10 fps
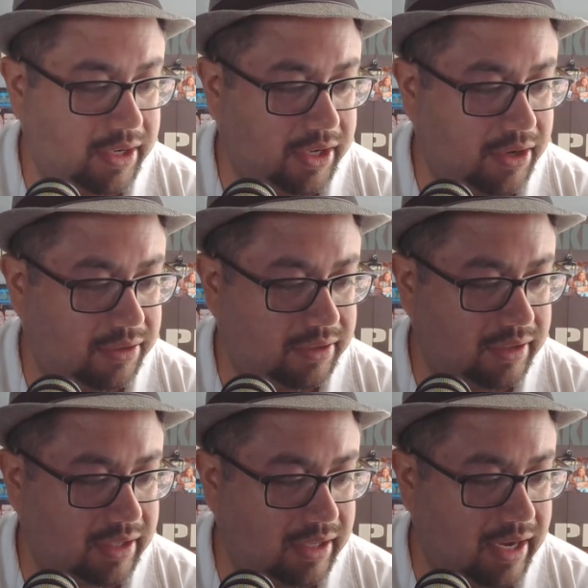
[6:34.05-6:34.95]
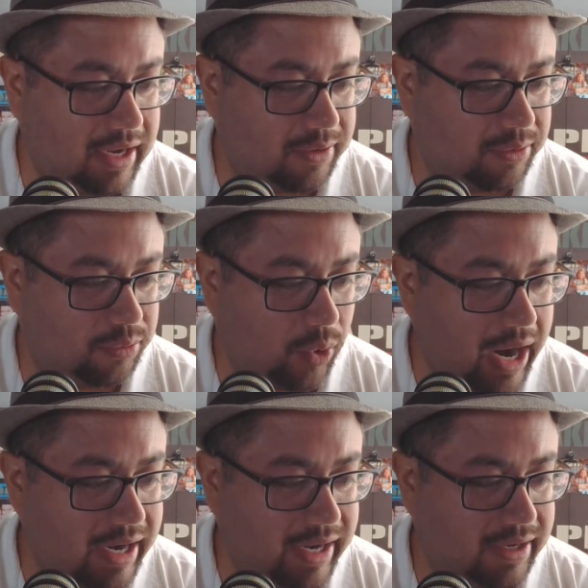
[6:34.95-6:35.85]
You know, uh,
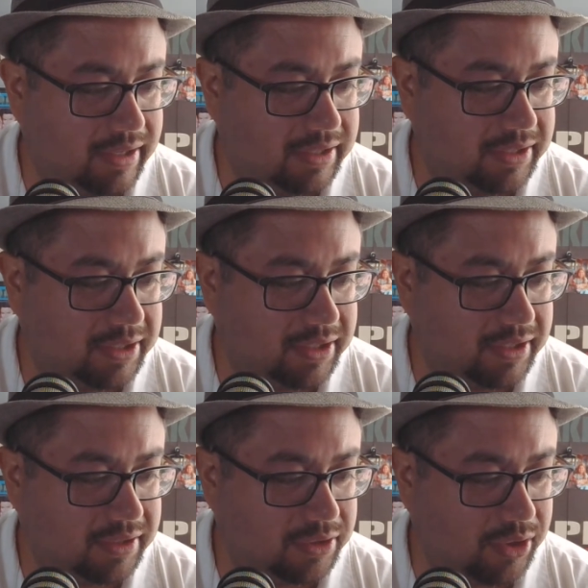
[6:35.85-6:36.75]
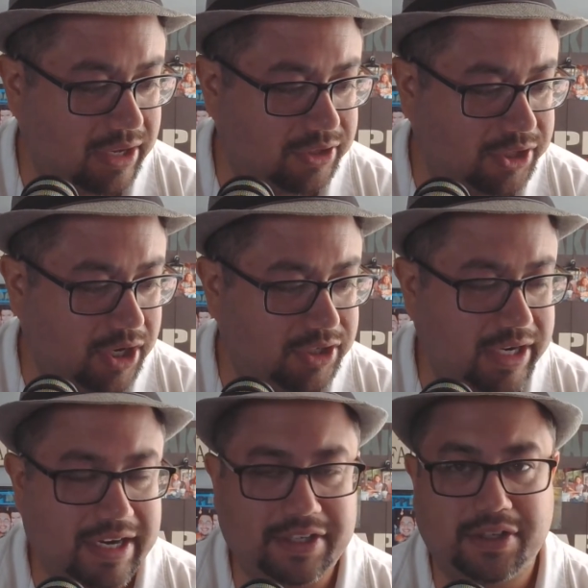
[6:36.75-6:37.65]
waiting throughout the church
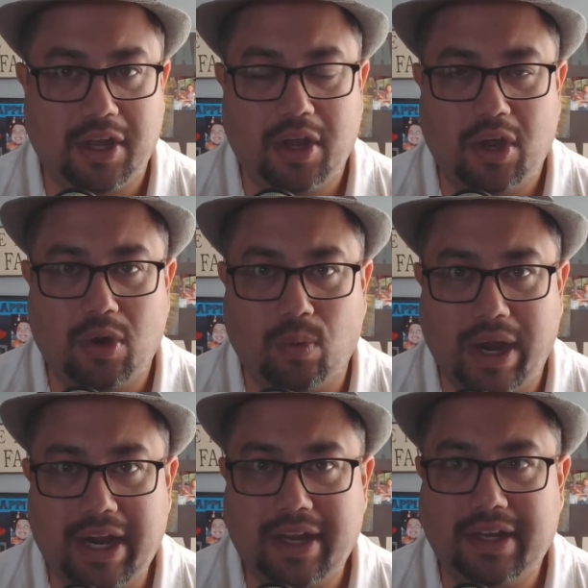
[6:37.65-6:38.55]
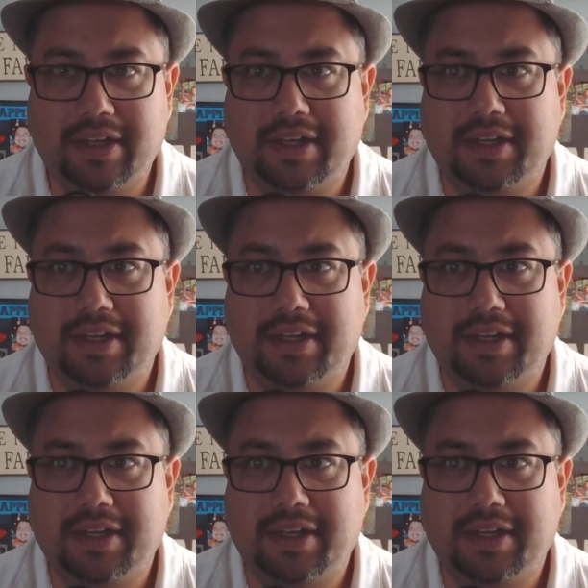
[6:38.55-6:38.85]
ages, waiting